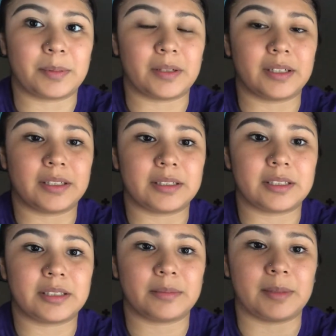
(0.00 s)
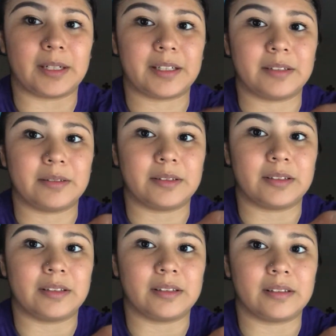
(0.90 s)
part, but I use
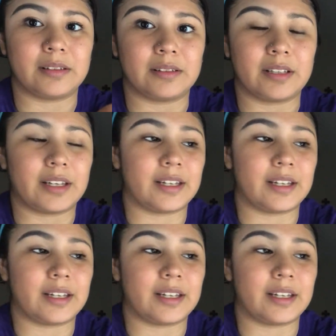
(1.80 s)
the